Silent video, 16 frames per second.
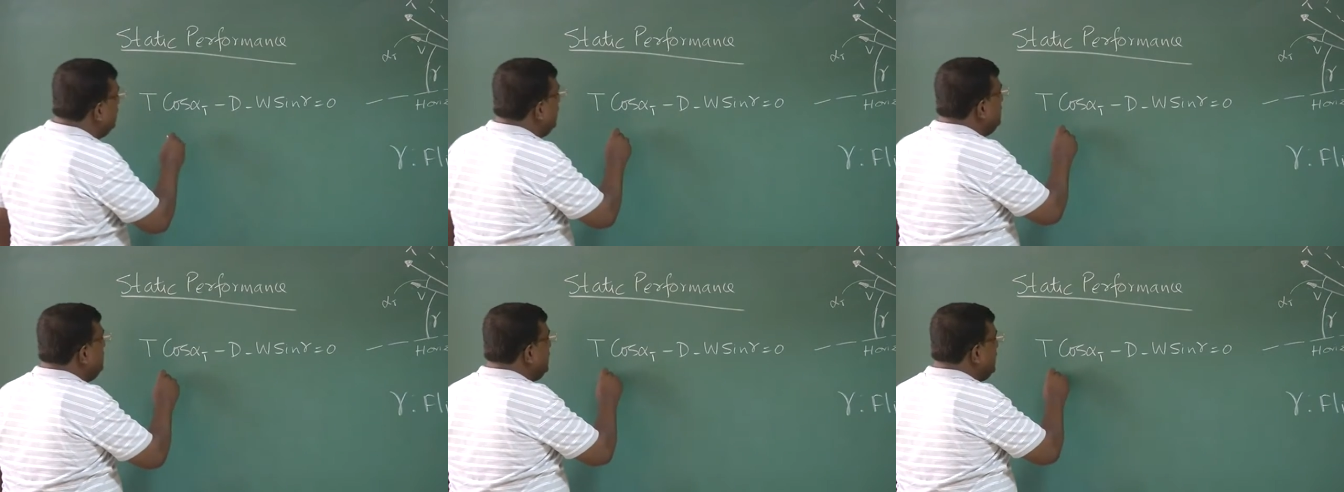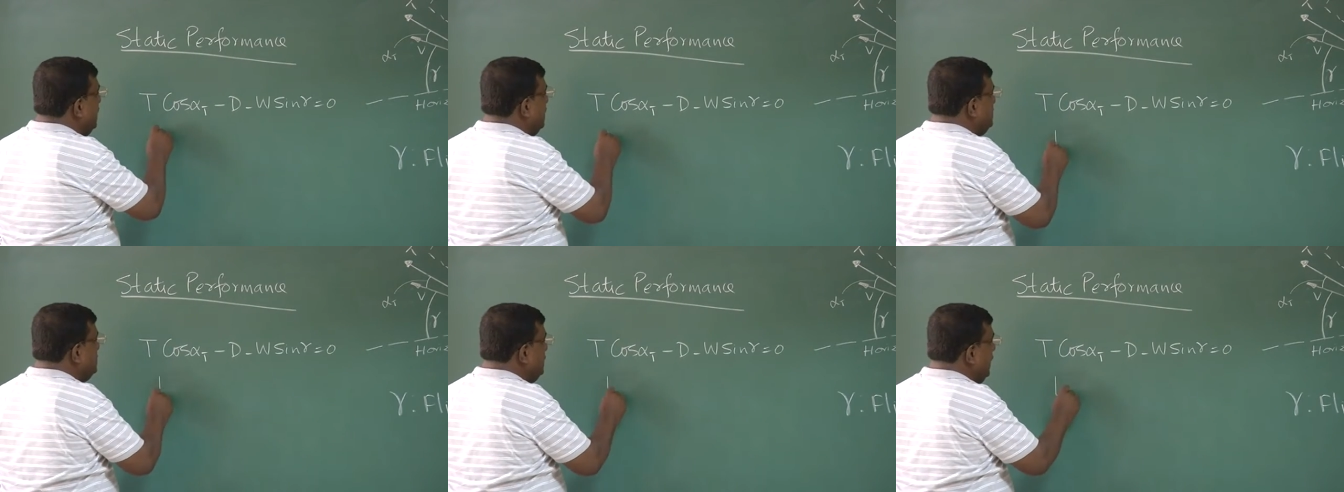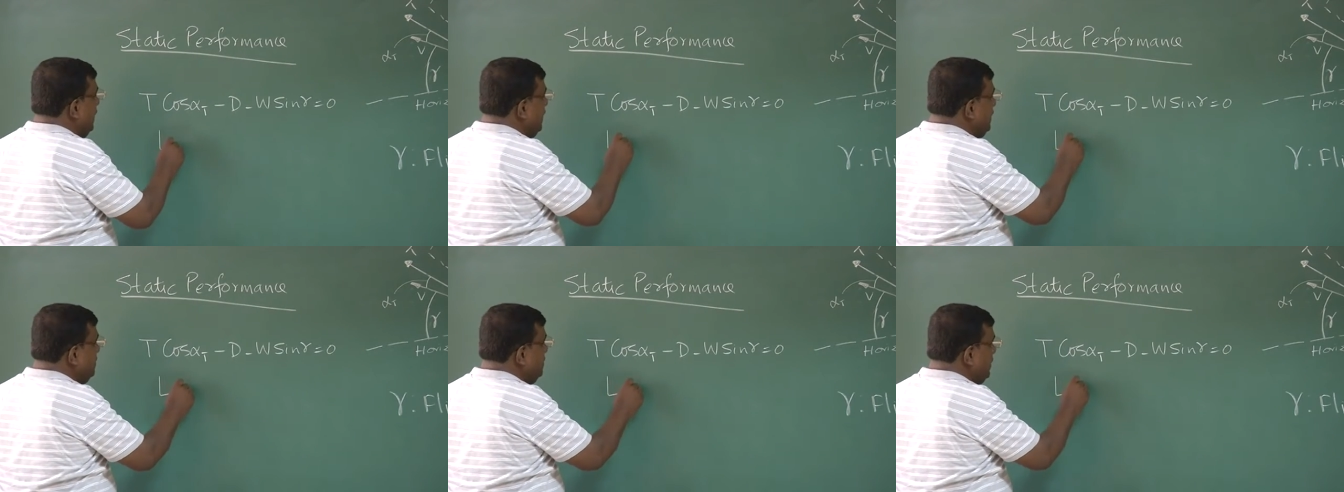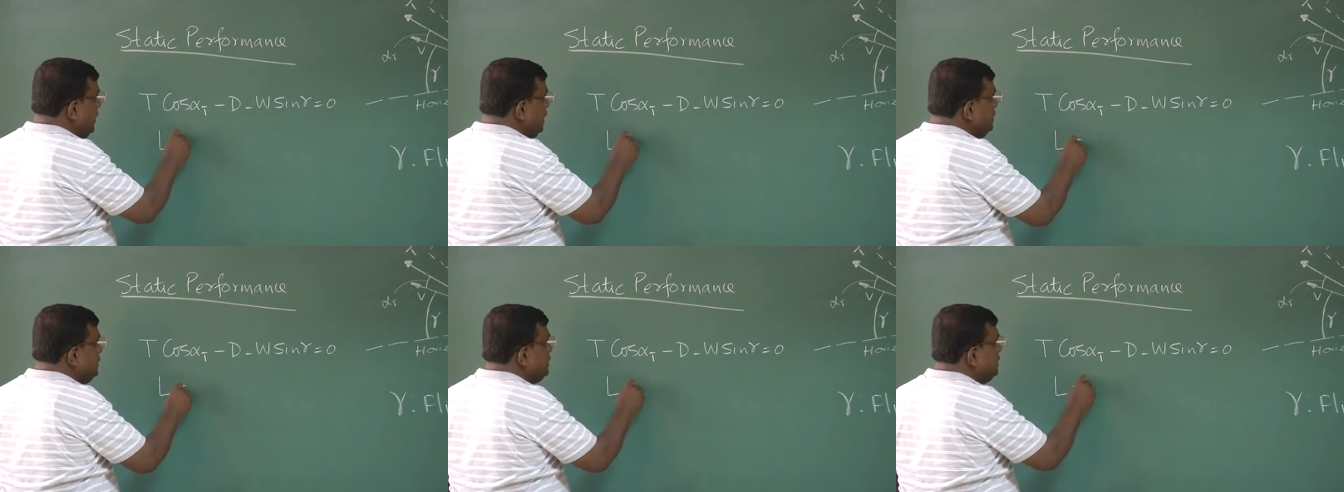one becomes L
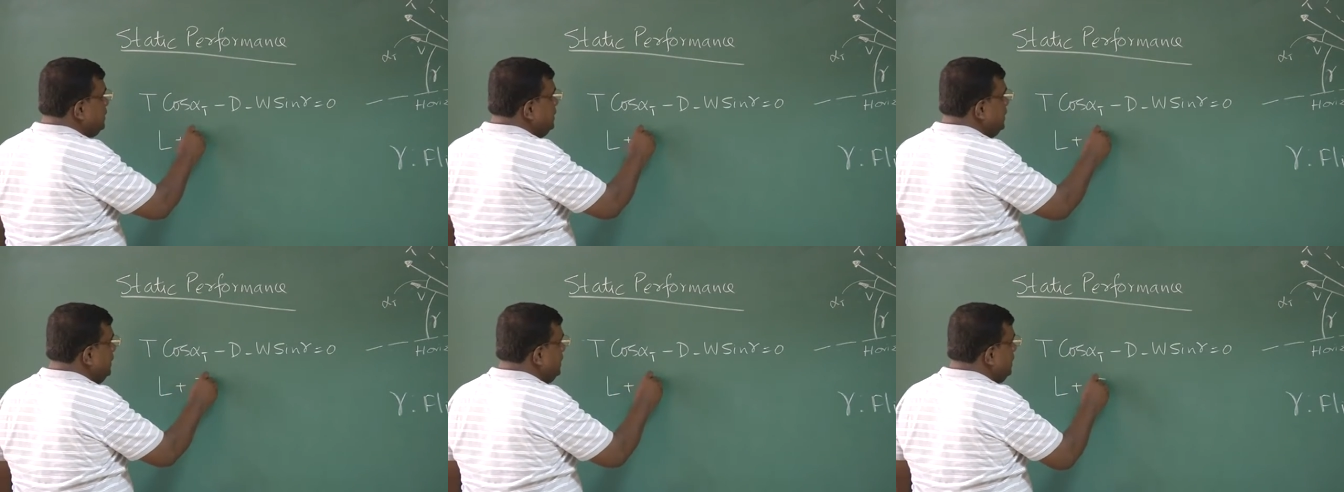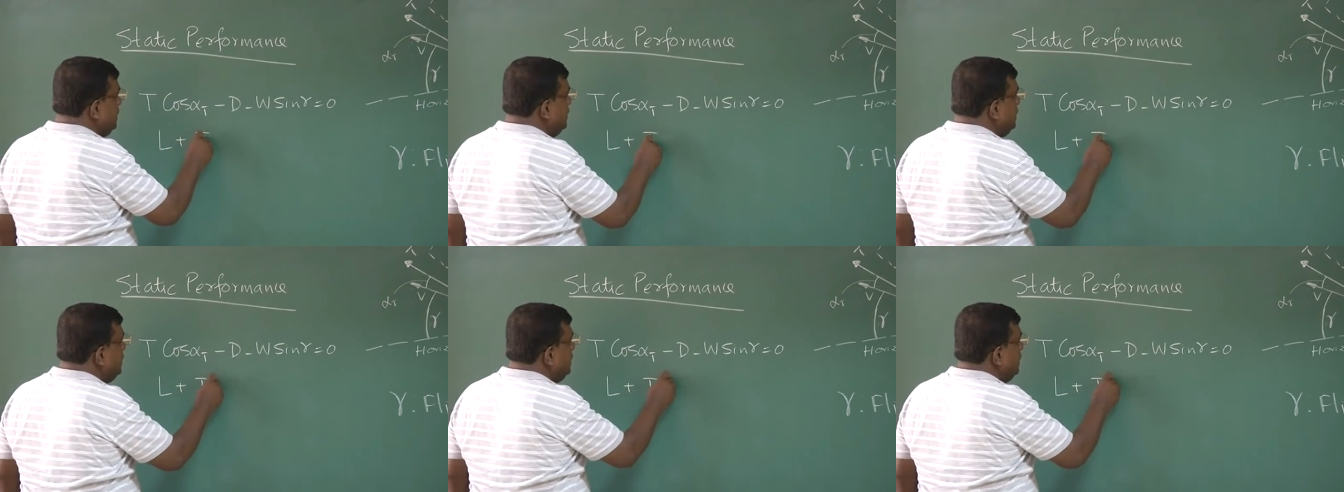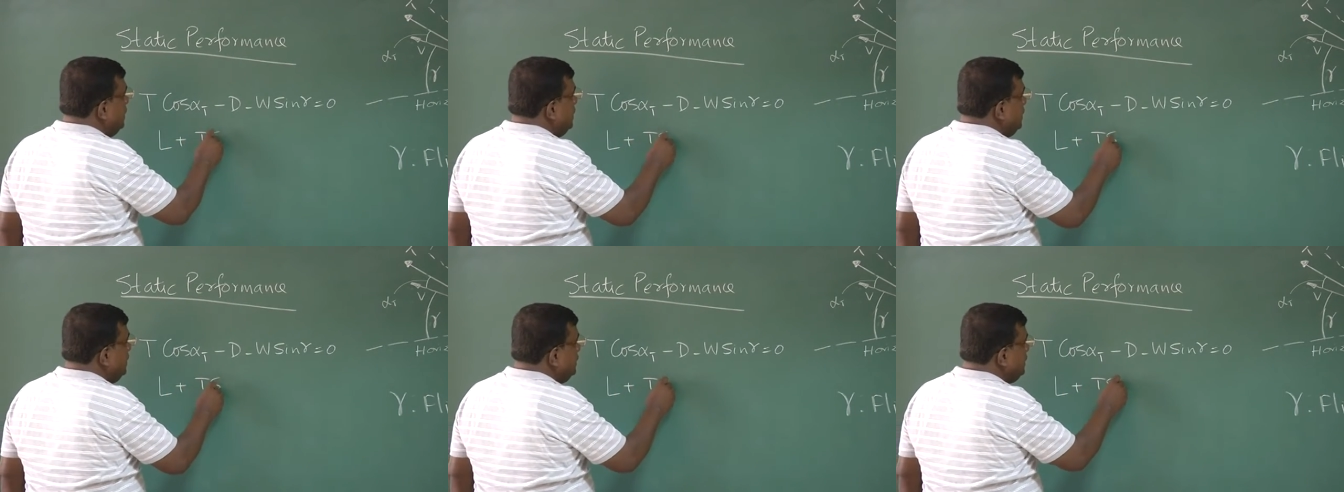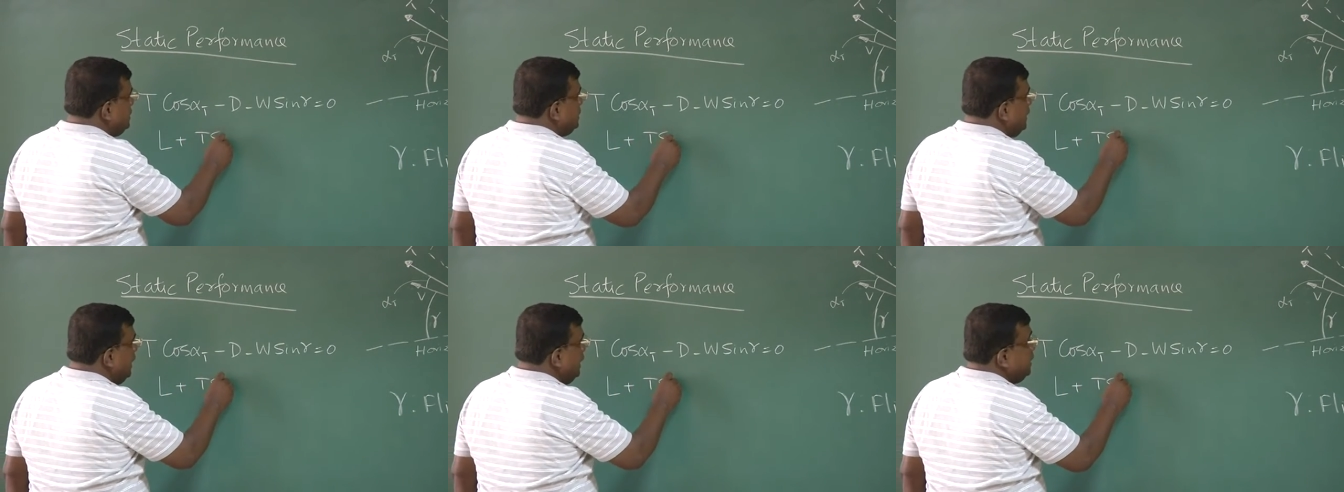plus T
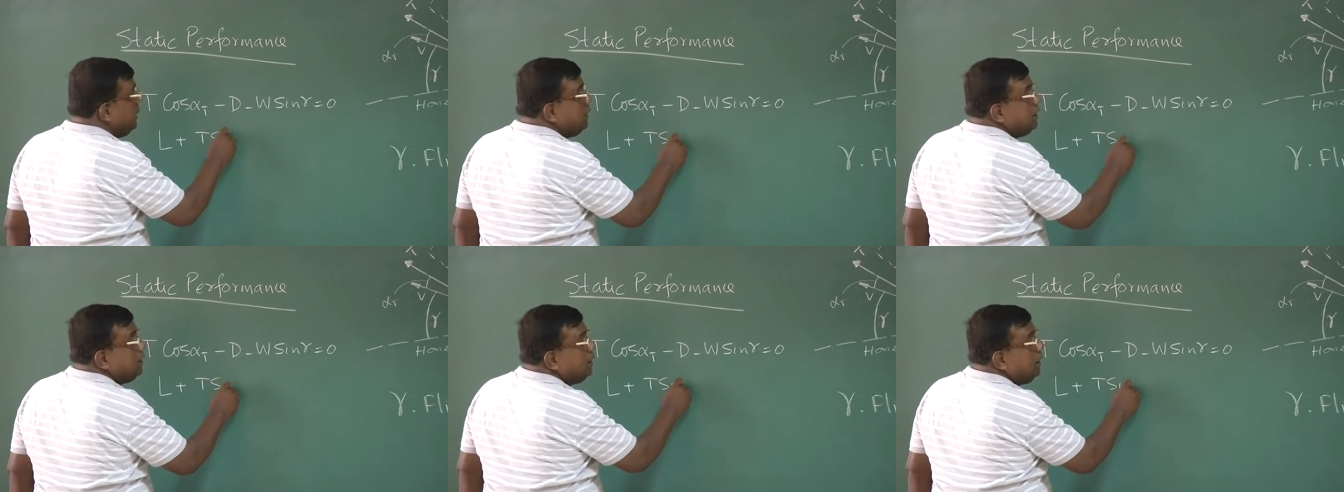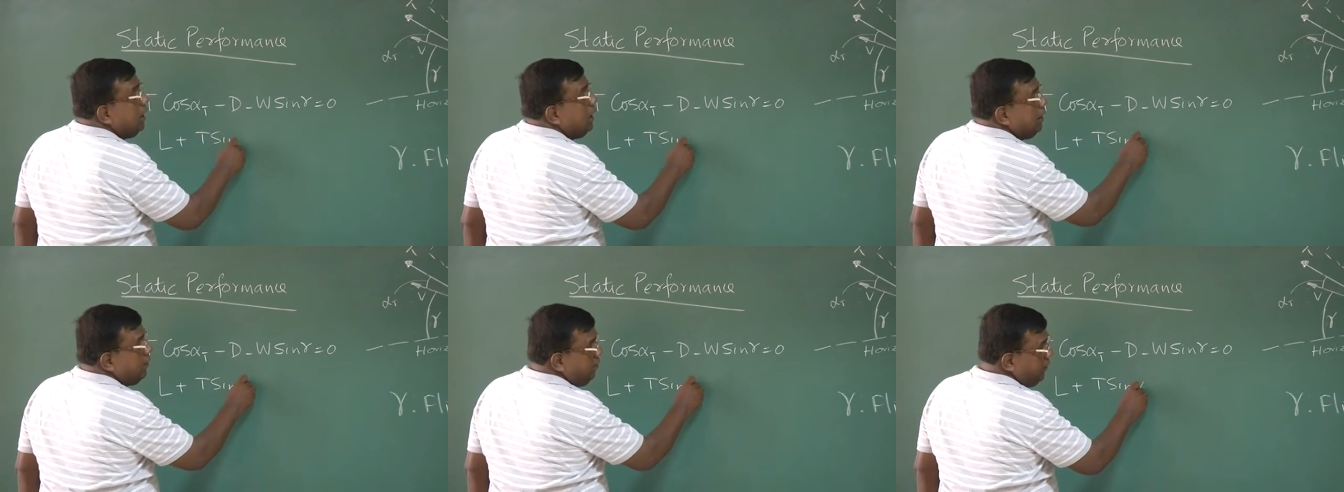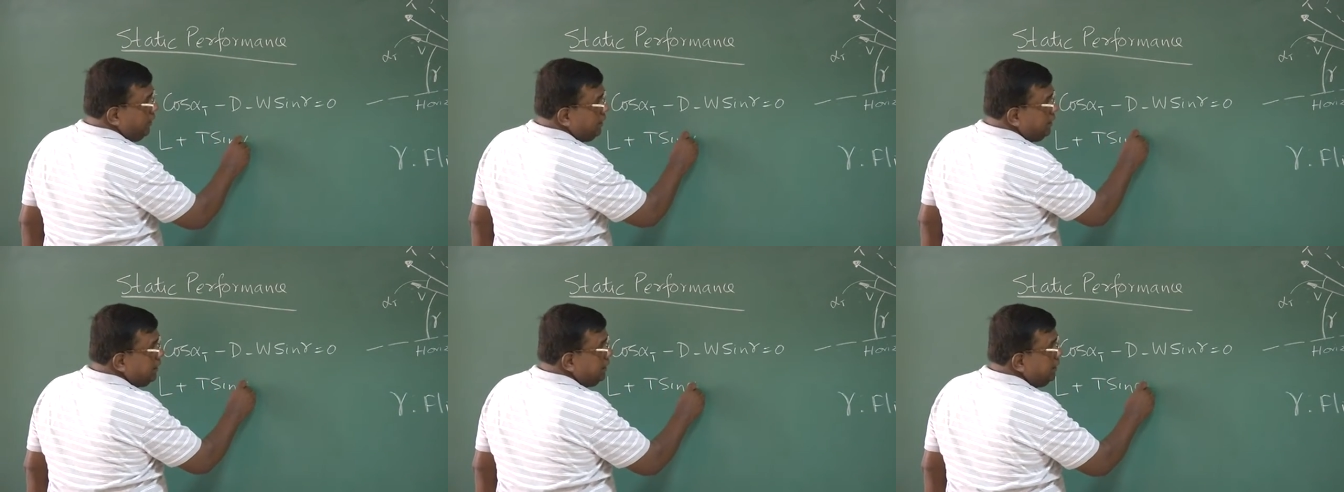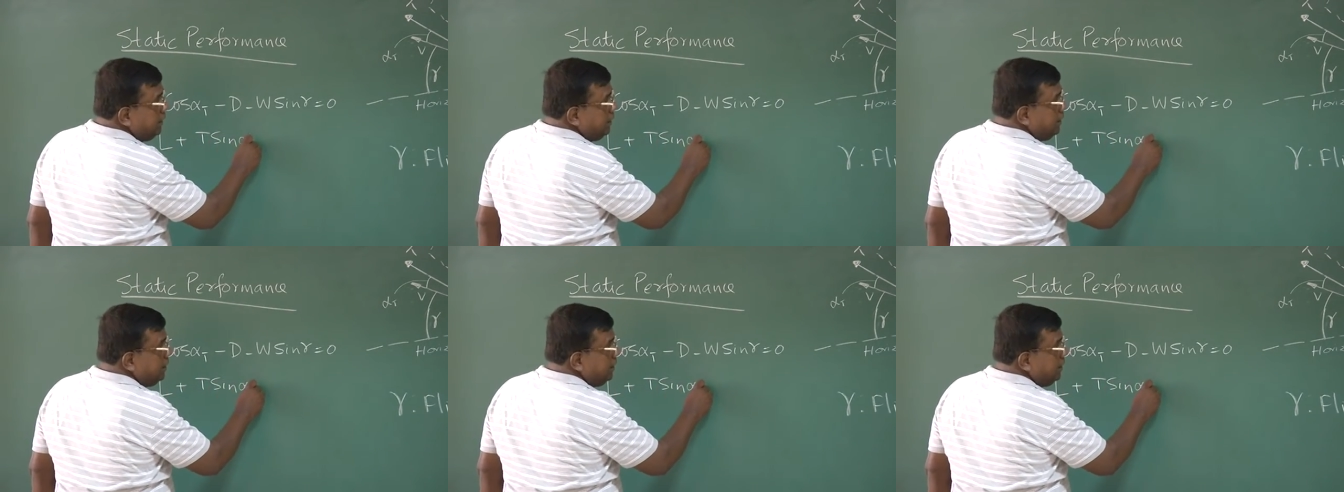sine alpha t